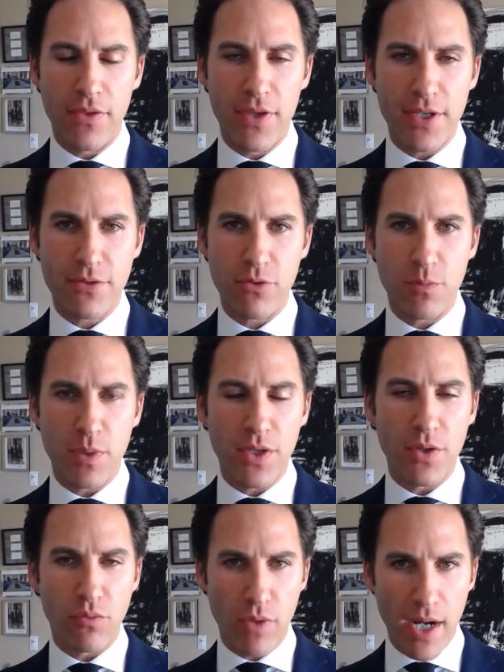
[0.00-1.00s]
this would be
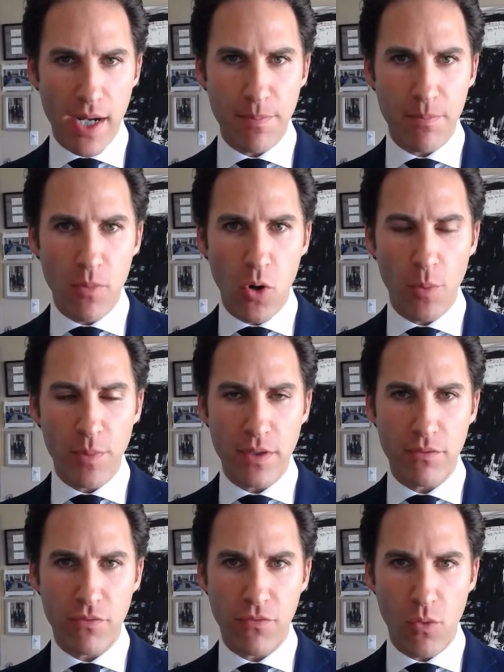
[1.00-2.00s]
the right
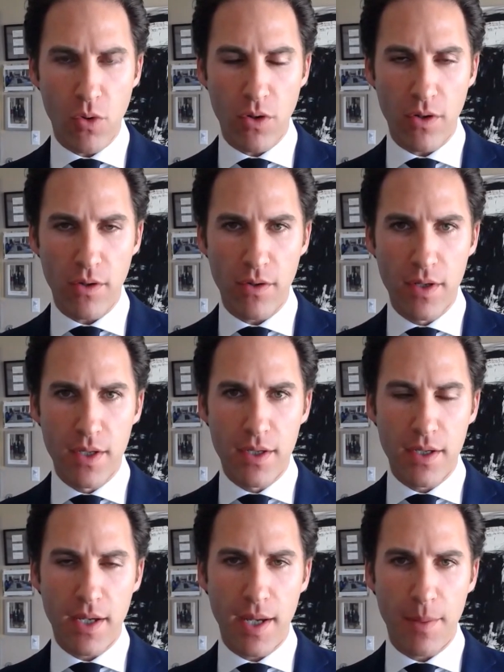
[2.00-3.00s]
moment for
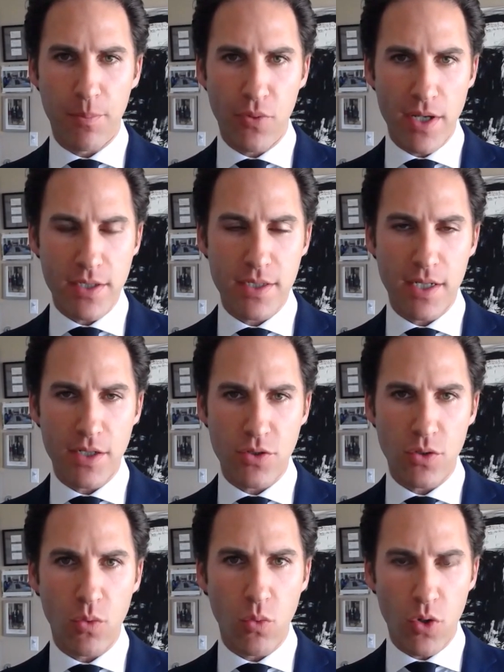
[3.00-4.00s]
a
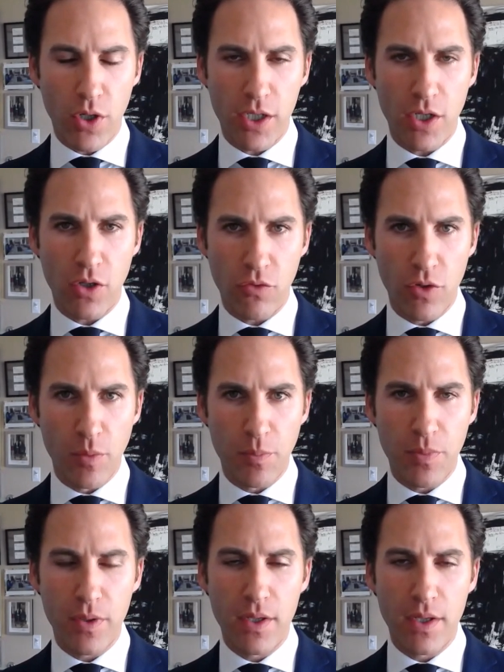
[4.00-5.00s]
presidential working
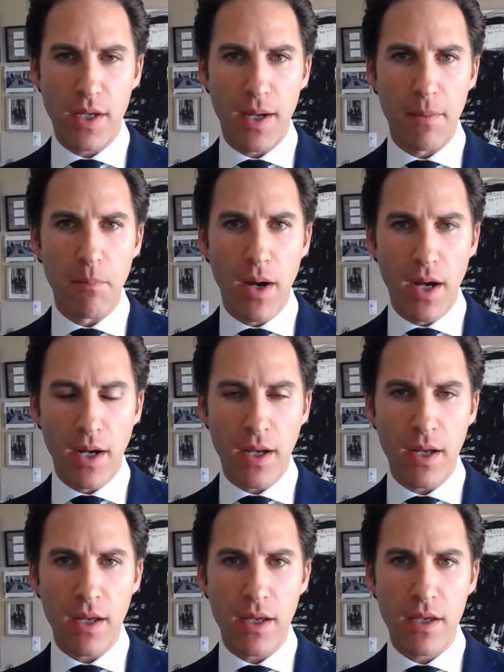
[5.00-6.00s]
group
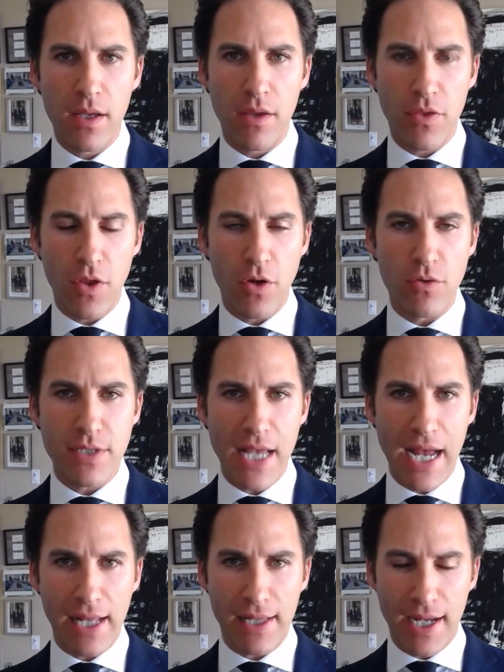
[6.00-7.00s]
among those
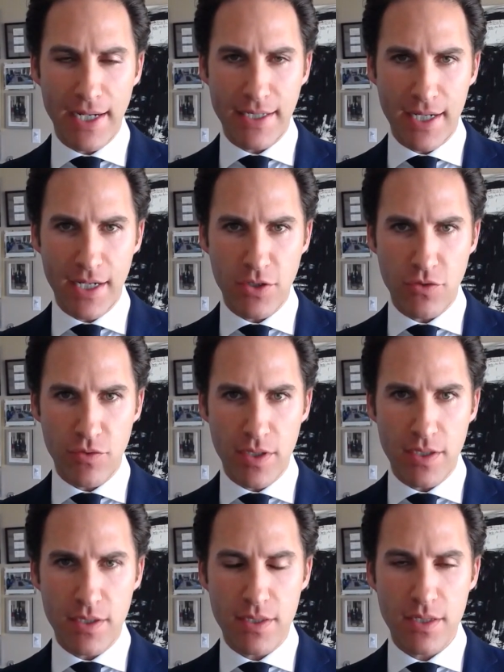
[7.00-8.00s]
allied
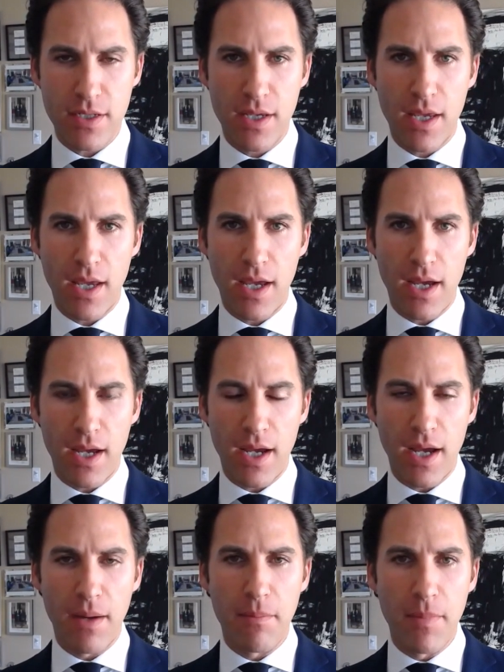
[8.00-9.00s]
countries,
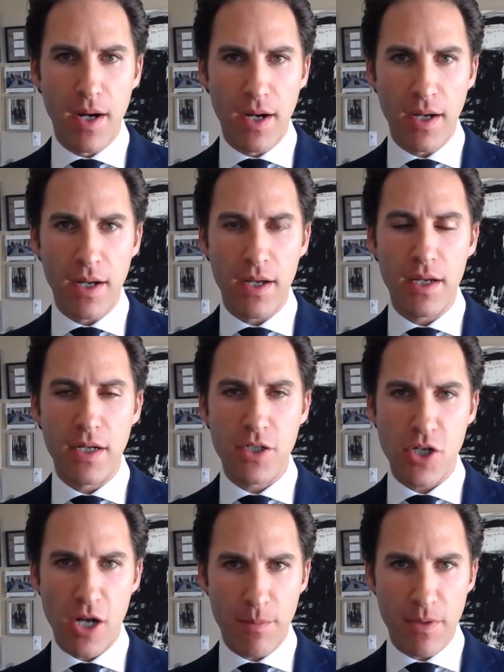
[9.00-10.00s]
among
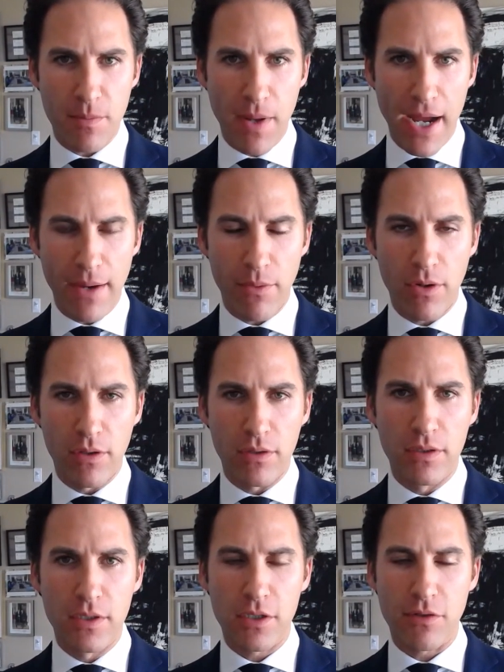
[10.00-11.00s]
Chairman
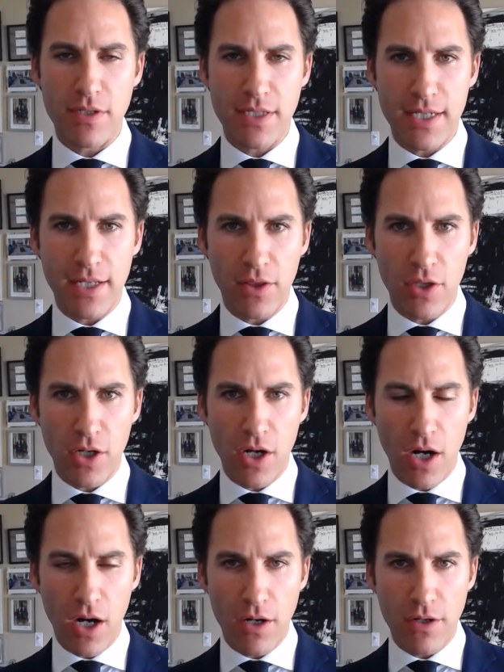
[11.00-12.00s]
Powell, Christine
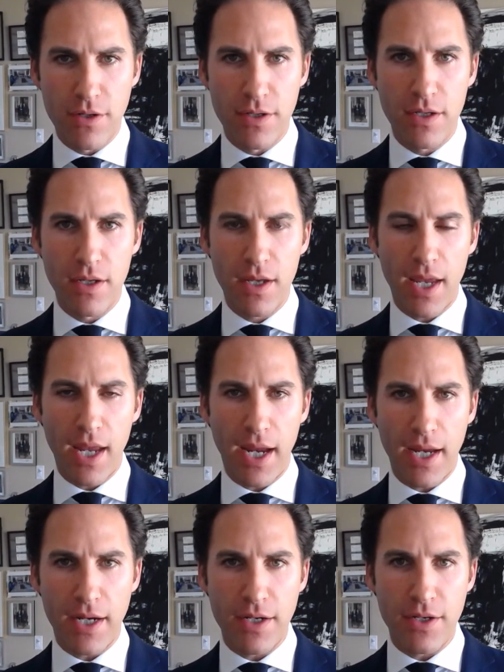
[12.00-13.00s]
Lagarde,
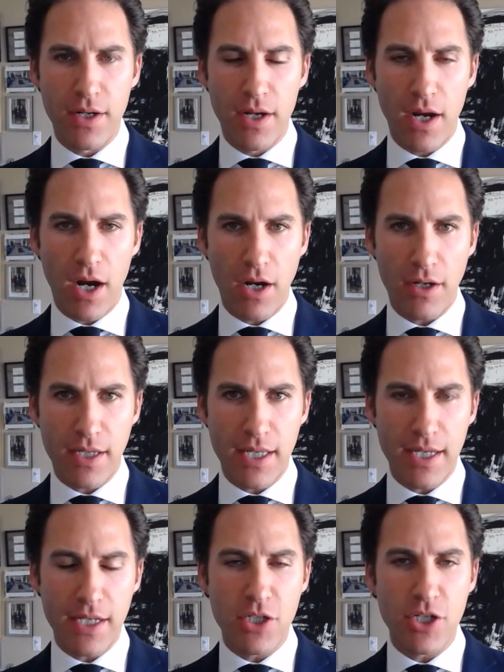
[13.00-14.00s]
and our
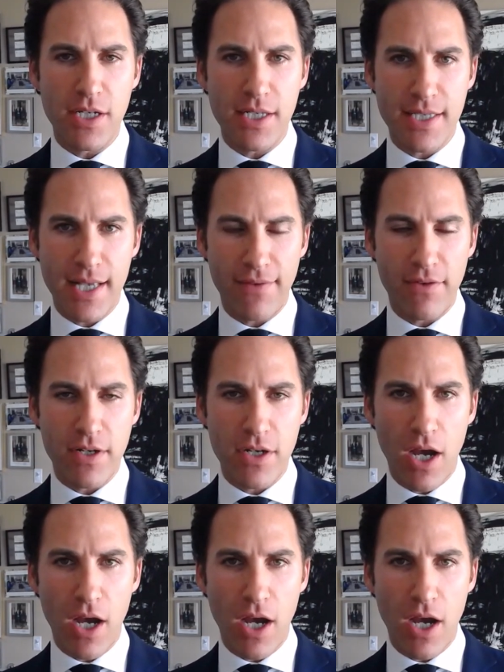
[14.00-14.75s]
key G7